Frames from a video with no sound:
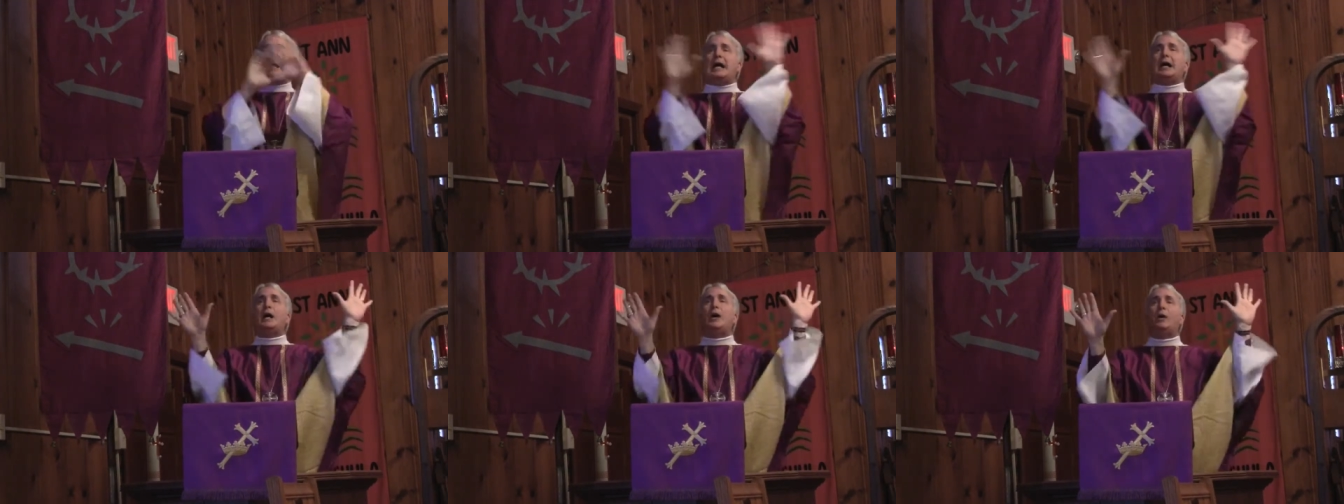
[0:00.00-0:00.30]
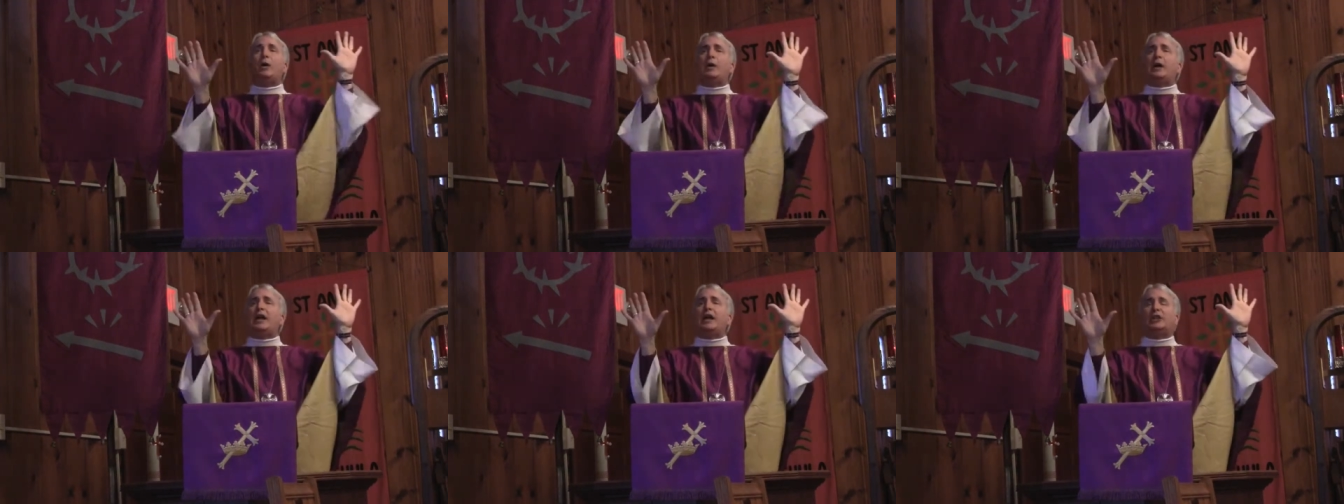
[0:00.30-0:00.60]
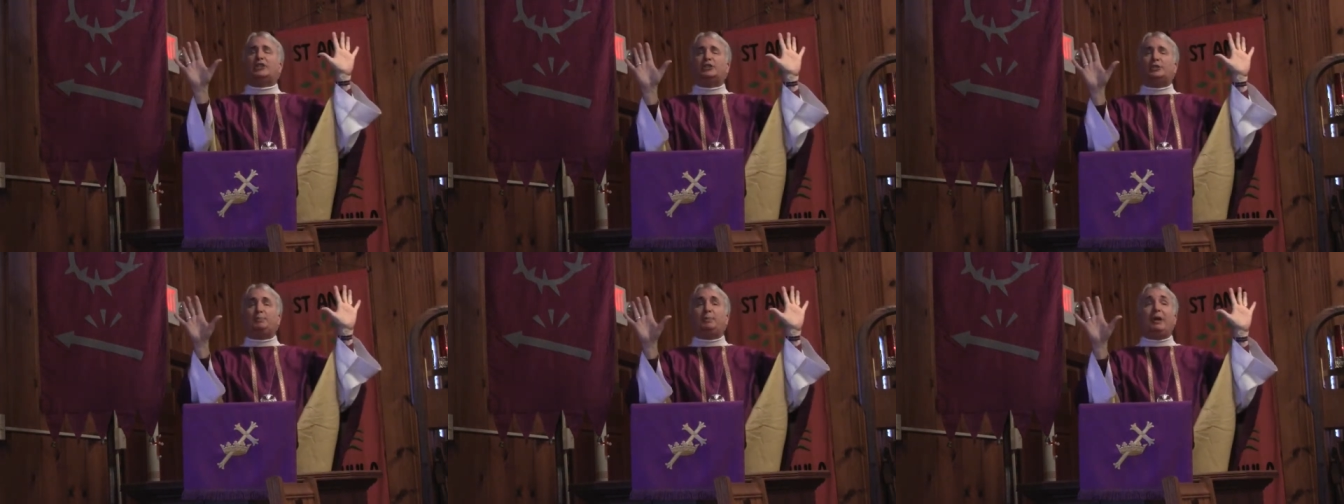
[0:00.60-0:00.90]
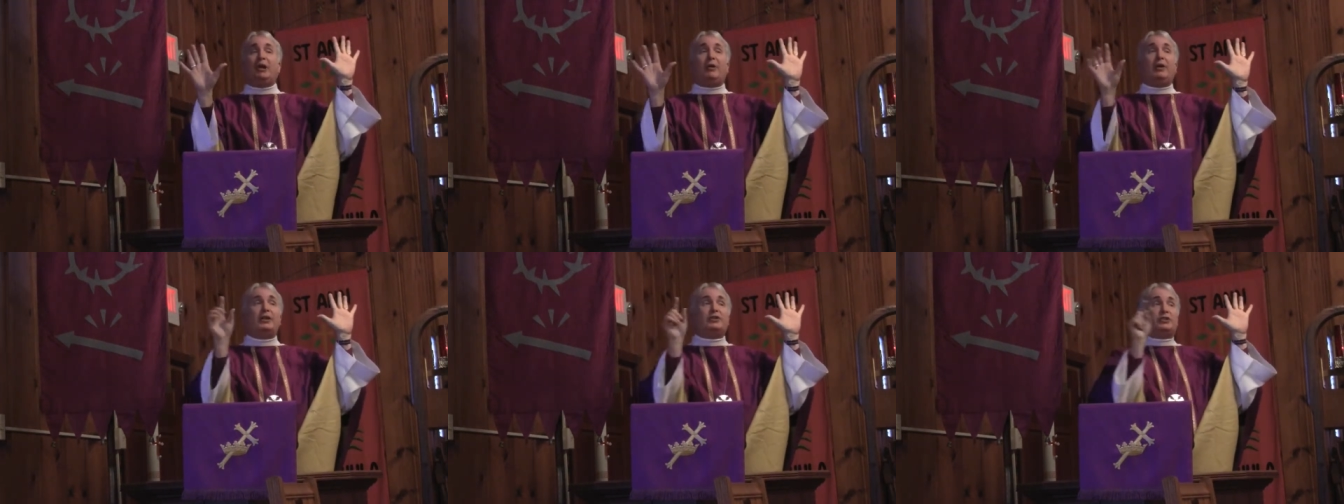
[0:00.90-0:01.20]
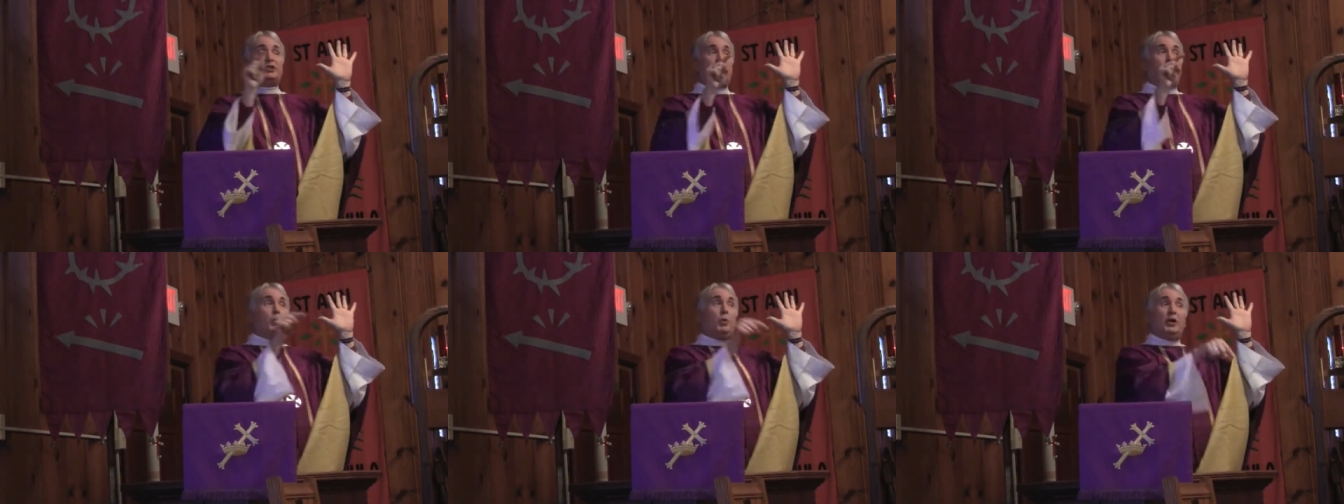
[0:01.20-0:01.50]
now
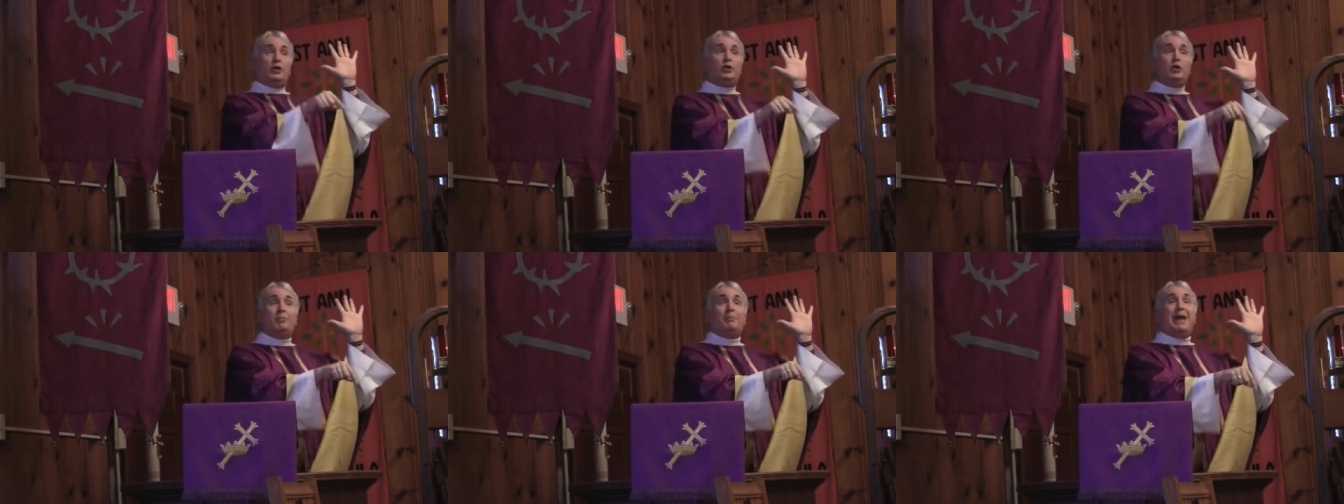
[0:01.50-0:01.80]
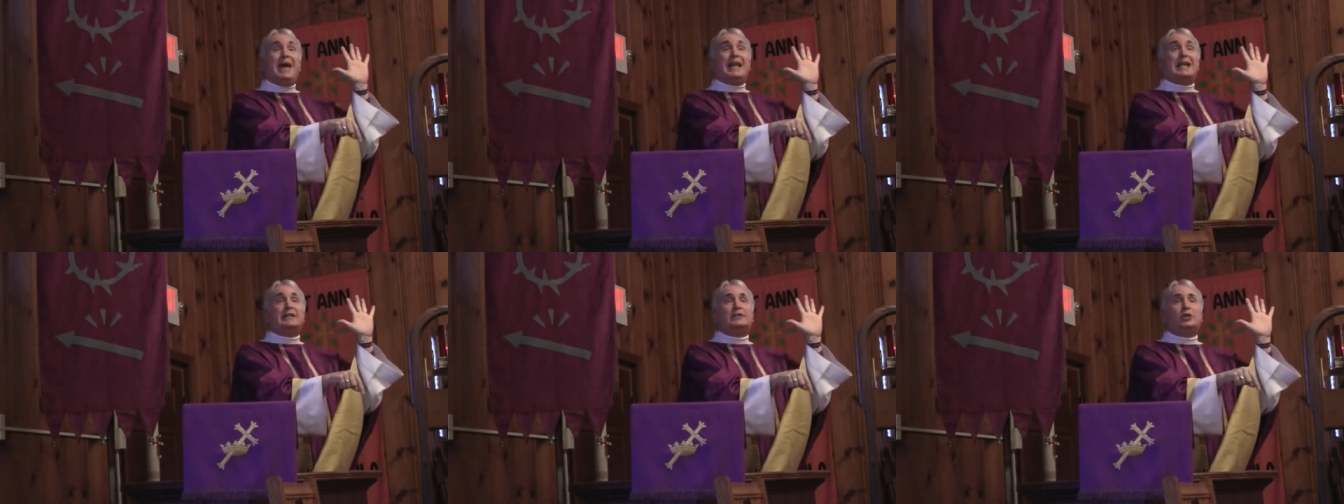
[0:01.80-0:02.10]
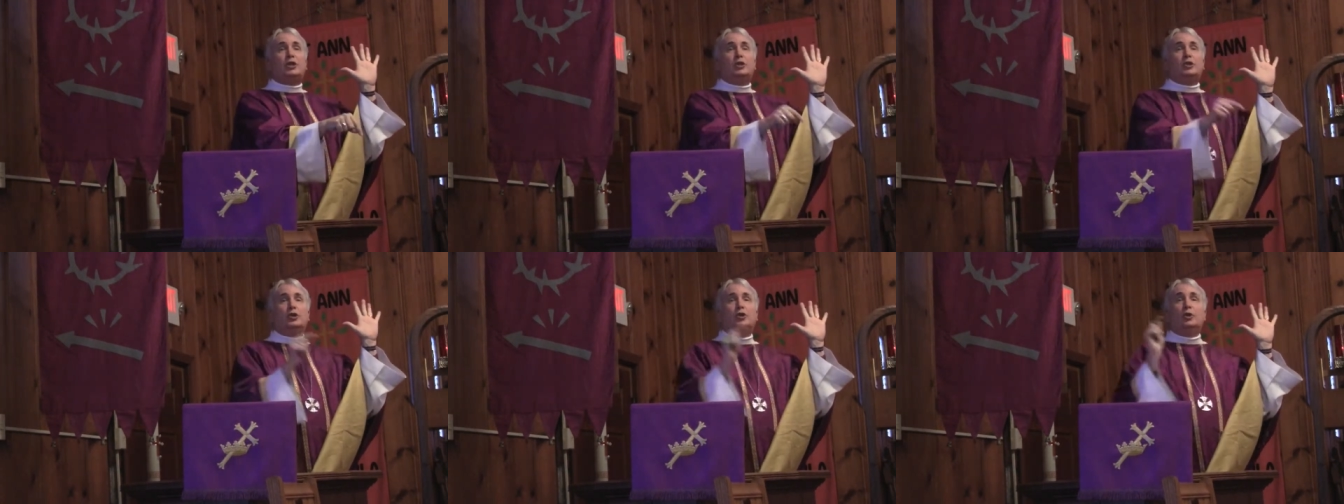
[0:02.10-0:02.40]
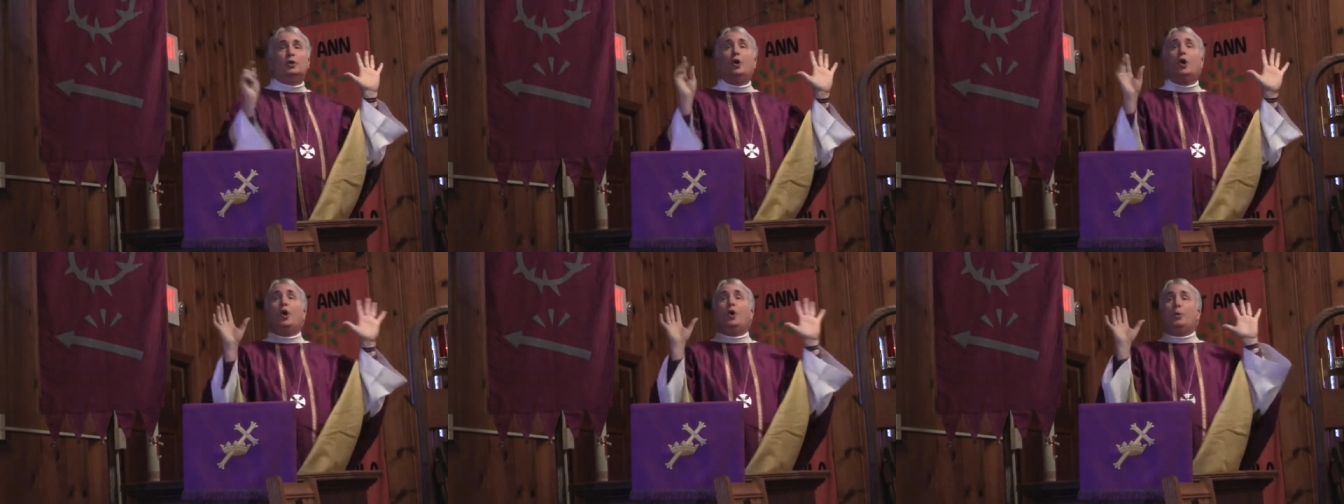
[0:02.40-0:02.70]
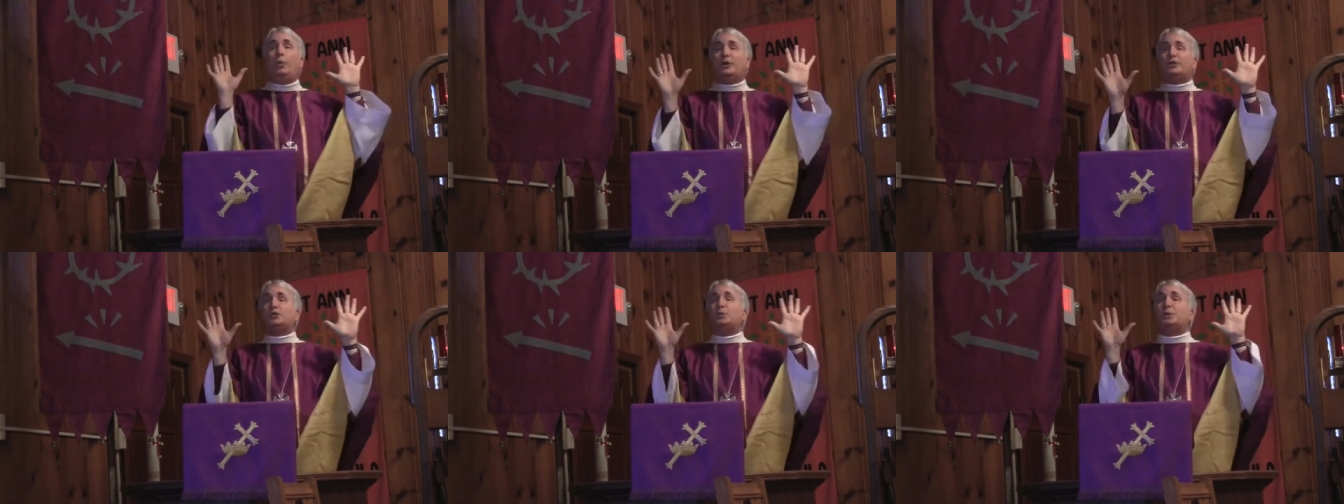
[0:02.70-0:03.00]
experiencing what humanity knew,
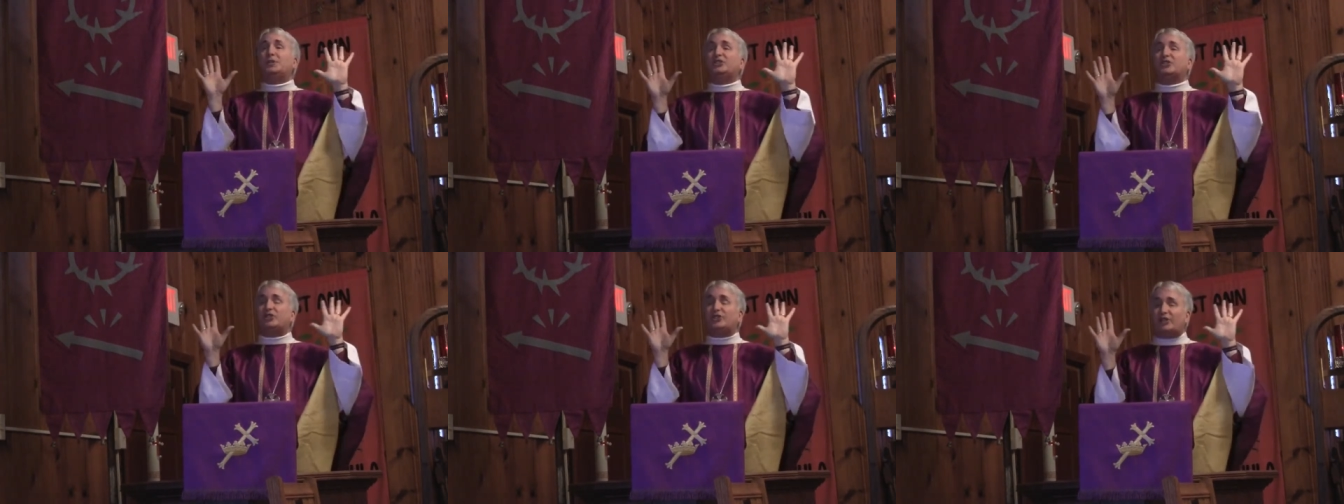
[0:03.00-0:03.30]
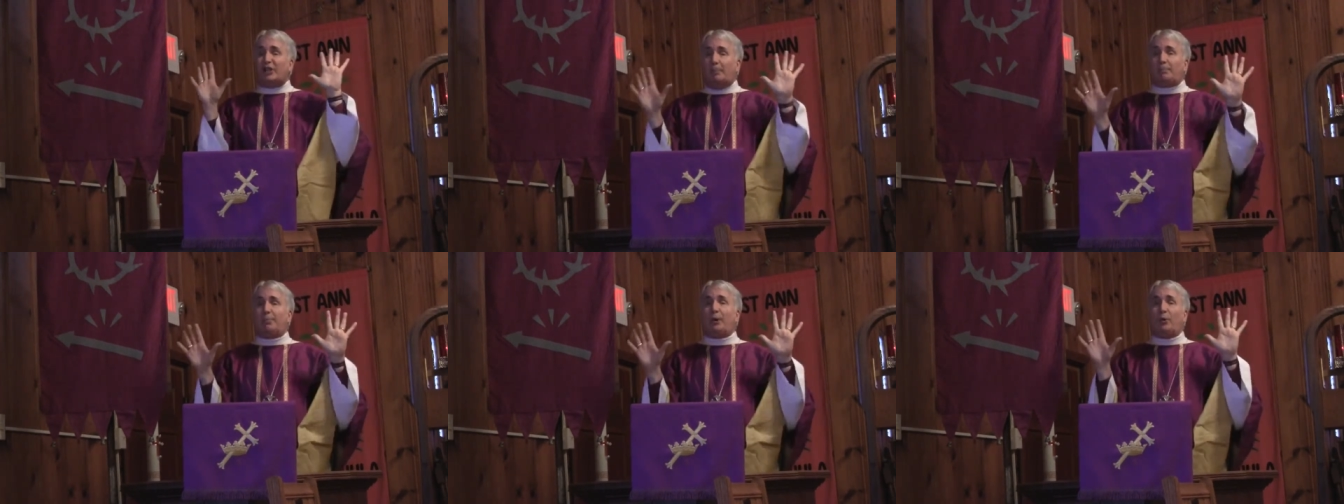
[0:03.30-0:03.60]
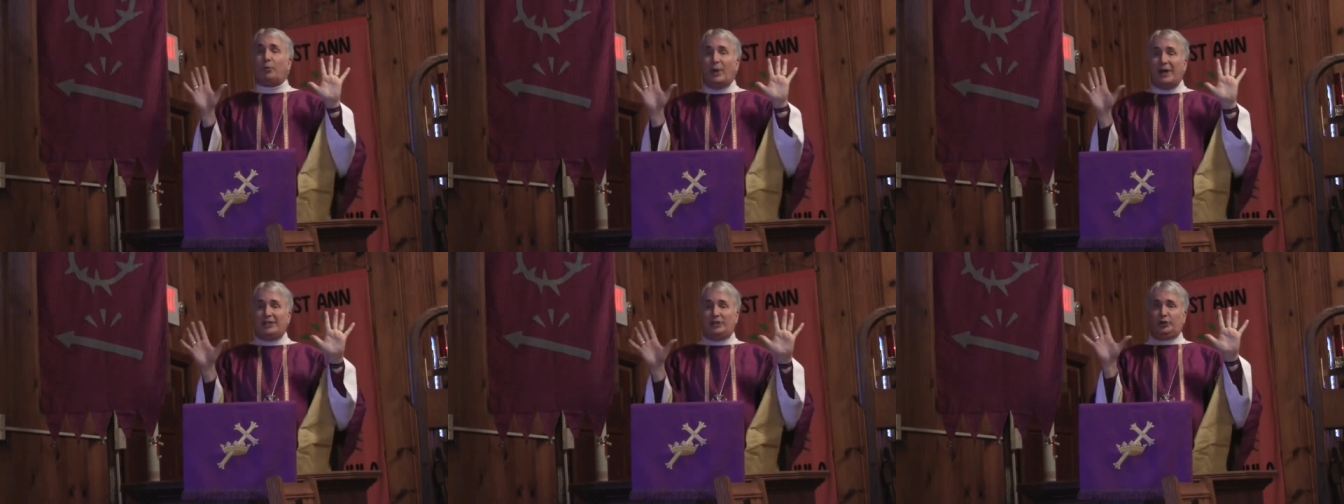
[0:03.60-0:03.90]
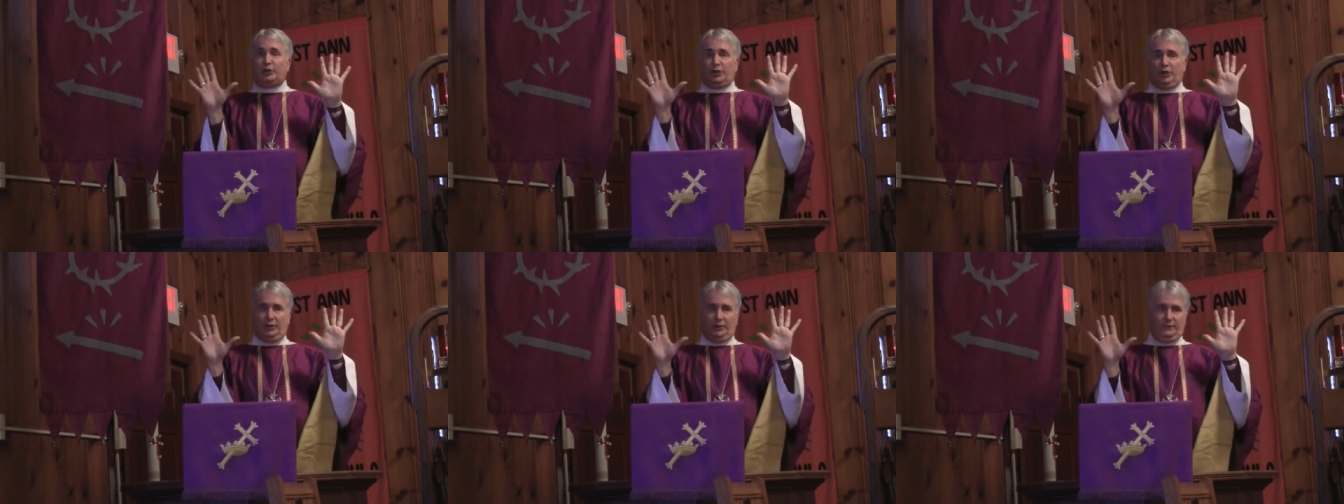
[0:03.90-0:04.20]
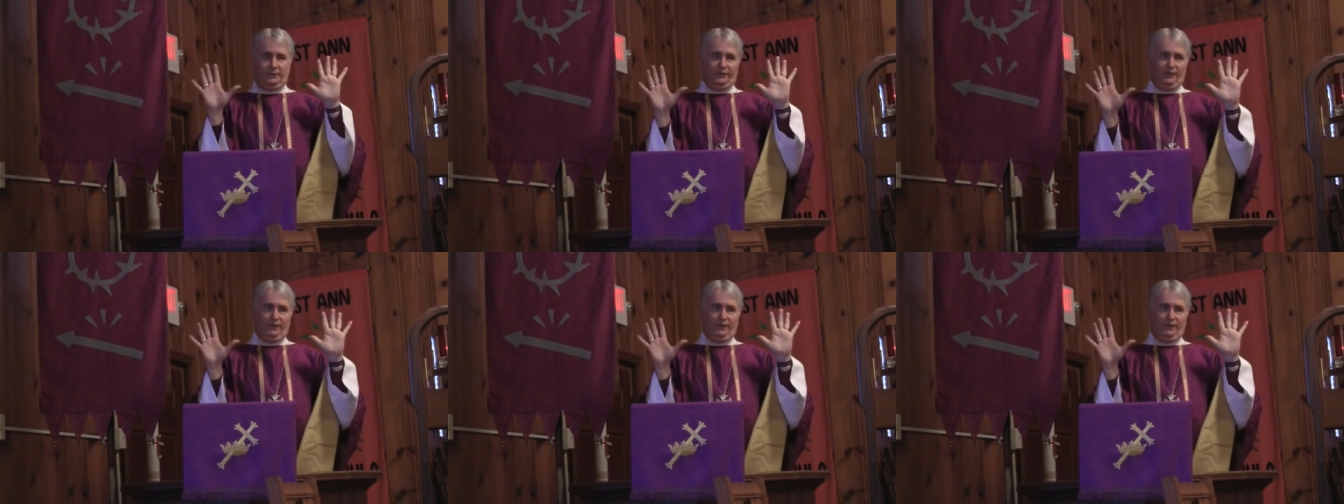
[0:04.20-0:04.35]
which was separation